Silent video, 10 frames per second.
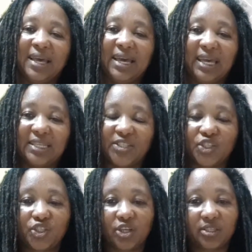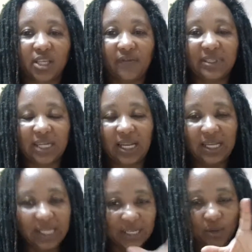is to just give it a
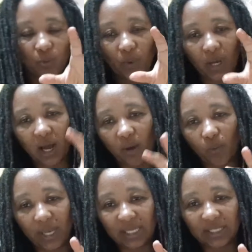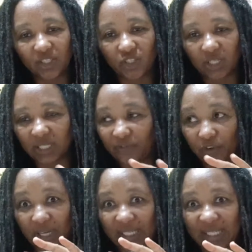little whiz, just
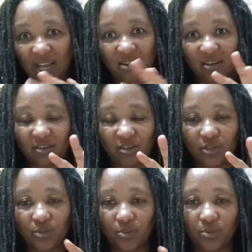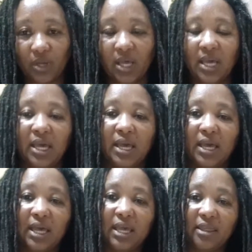for a second or two,
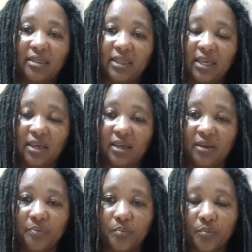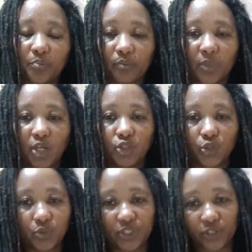in the
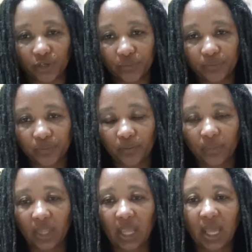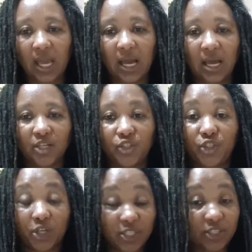juicer,
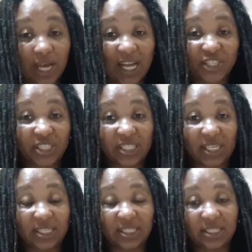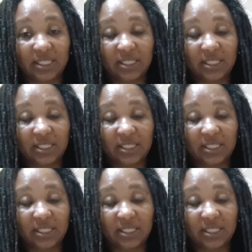just to agitate it.